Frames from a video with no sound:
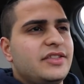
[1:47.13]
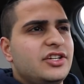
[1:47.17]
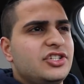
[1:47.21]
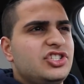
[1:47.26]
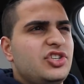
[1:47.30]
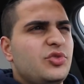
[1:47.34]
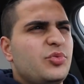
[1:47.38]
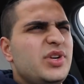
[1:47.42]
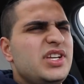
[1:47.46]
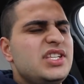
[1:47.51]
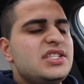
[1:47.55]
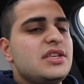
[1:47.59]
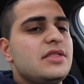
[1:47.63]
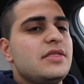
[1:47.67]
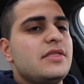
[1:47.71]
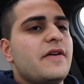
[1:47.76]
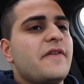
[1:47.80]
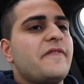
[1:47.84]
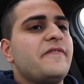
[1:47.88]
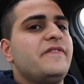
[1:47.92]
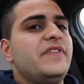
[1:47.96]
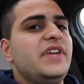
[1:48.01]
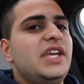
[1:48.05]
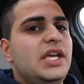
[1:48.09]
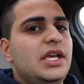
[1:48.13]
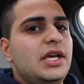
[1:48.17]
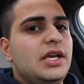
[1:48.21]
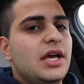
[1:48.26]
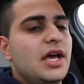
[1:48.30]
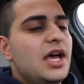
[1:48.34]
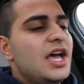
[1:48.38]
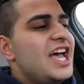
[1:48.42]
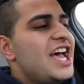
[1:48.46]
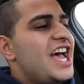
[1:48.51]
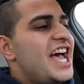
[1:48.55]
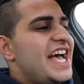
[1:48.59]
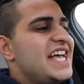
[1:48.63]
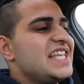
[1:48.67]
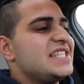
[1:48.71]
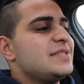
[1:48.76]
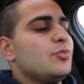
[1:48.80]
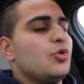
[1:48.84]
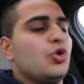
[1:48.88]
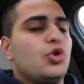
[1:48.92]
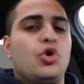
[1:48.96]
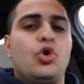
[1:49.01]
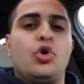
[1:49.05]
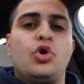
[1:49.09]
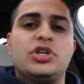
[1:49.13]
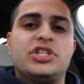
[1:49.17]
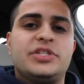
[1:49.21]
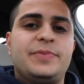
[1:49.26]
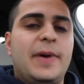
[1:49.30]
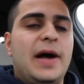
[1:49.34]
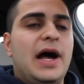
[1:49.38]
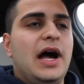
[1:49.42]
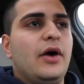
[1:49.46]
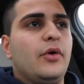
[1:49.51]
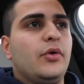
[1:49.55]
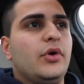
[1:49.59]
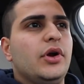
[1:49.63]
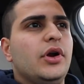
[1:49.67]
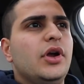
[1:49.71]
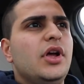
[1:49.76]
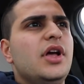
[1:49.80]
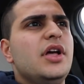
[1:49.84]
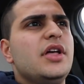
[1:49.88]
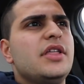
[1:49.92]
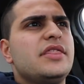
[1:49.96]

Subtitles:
There's a reason the V has more horsepower.